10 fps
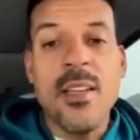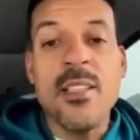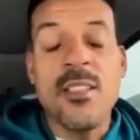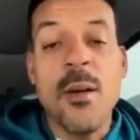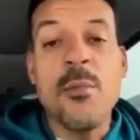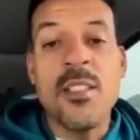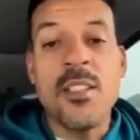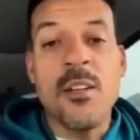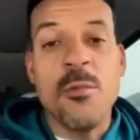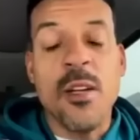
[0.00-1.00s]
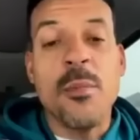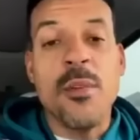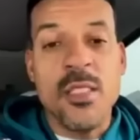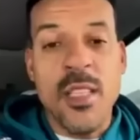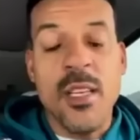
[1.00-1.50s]
someone is going to run up
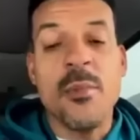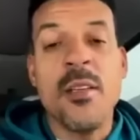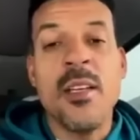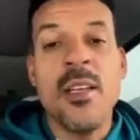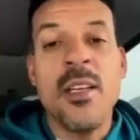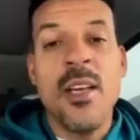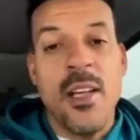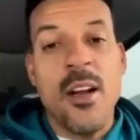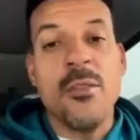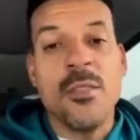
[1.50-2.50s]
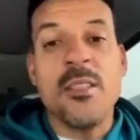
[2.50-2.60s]
on Skip and hurt this